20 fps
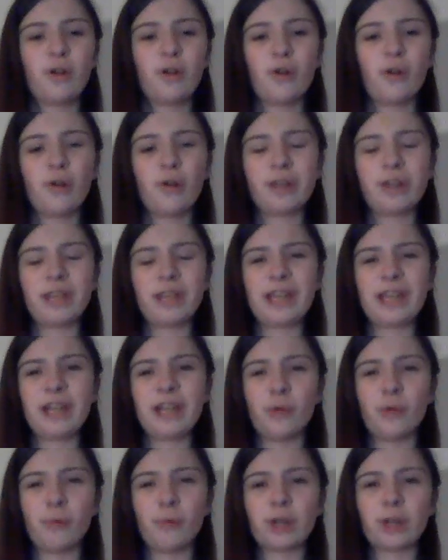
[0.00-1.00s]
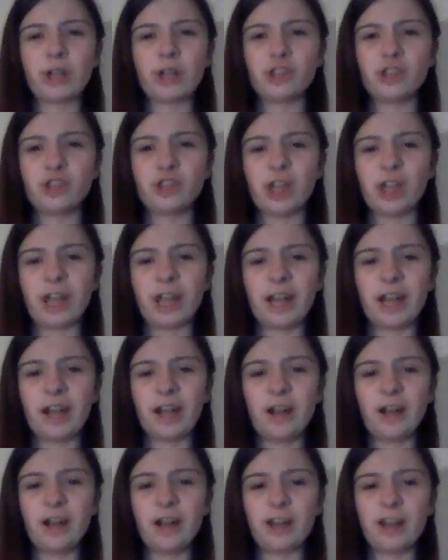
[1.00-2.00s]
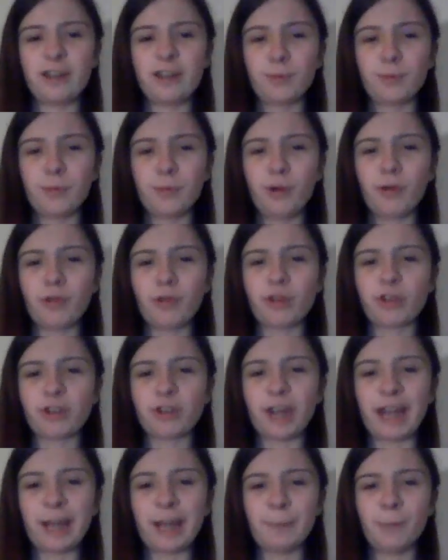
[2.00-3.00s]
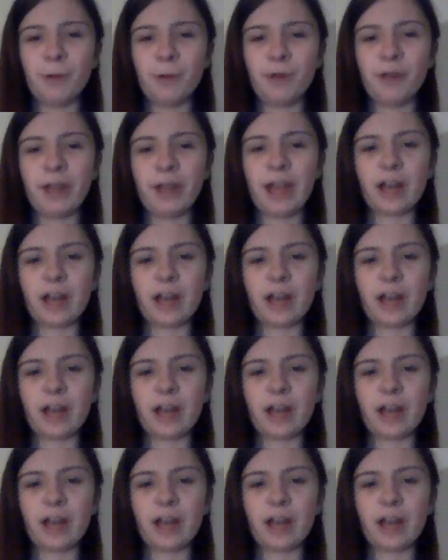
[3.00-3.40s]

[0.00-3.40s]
Only a wooden chair, a smooth table,